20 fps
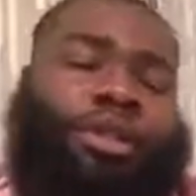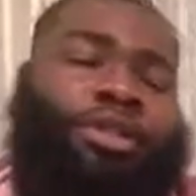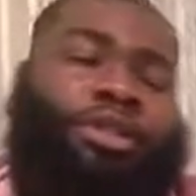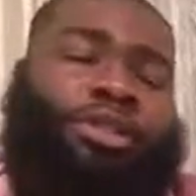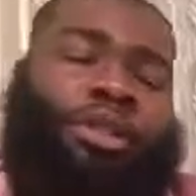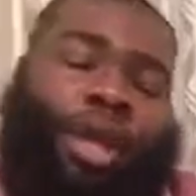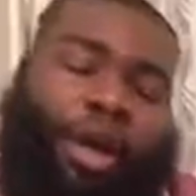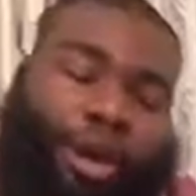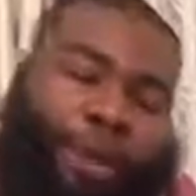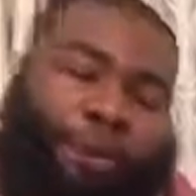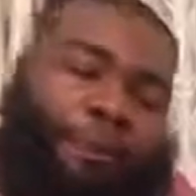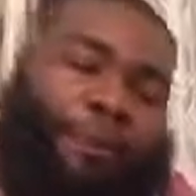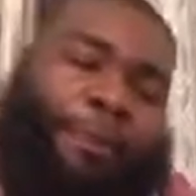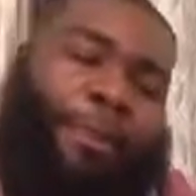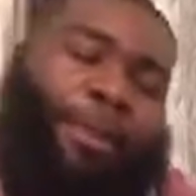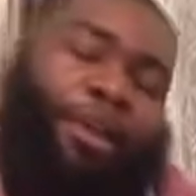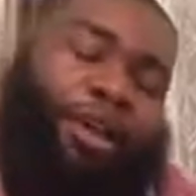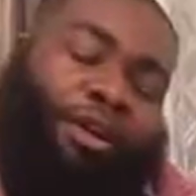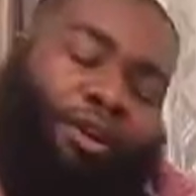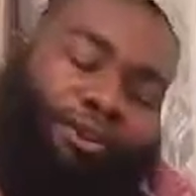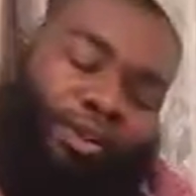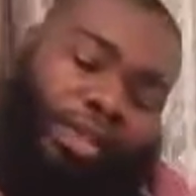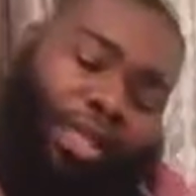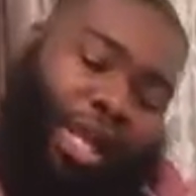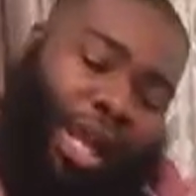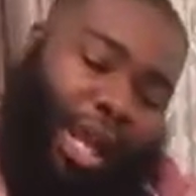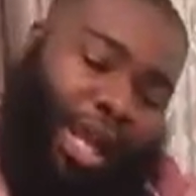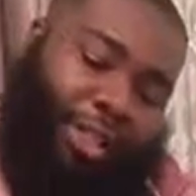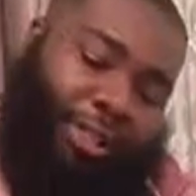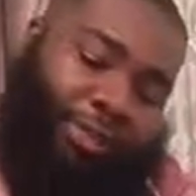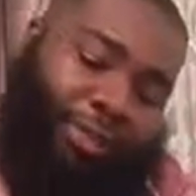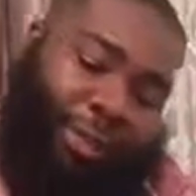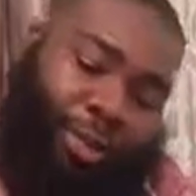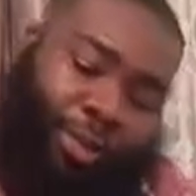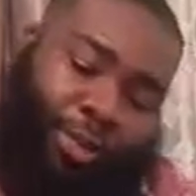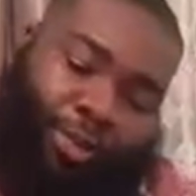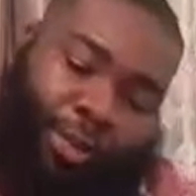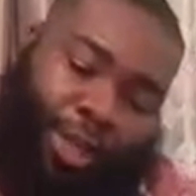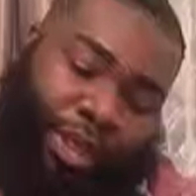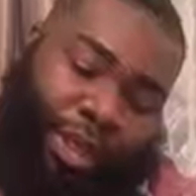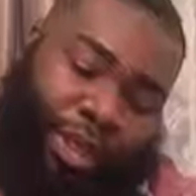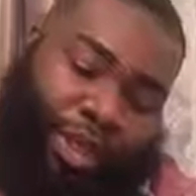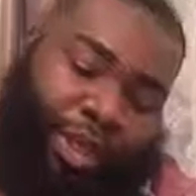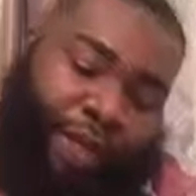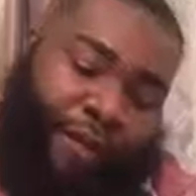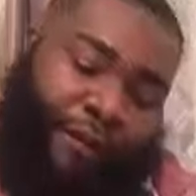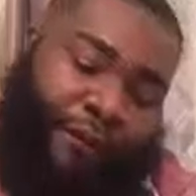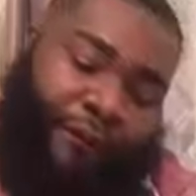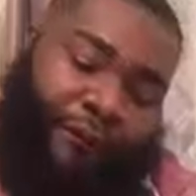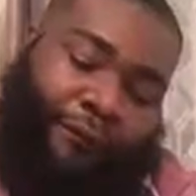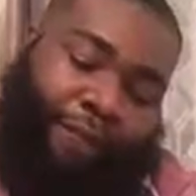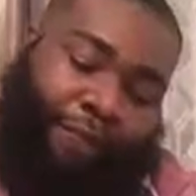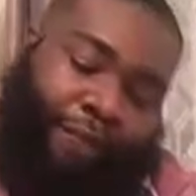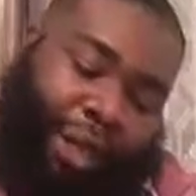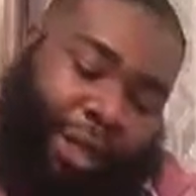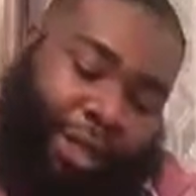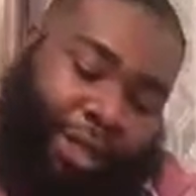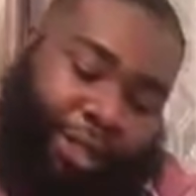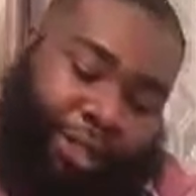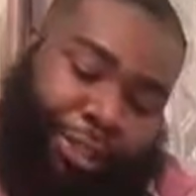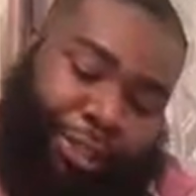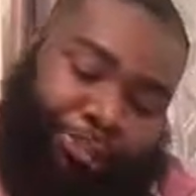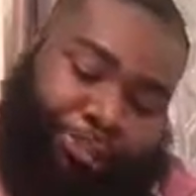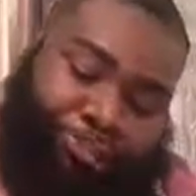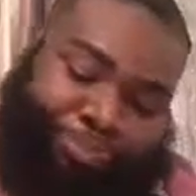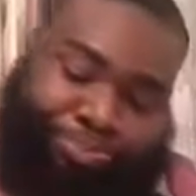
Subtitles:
So he goes to the hospital with Veronica.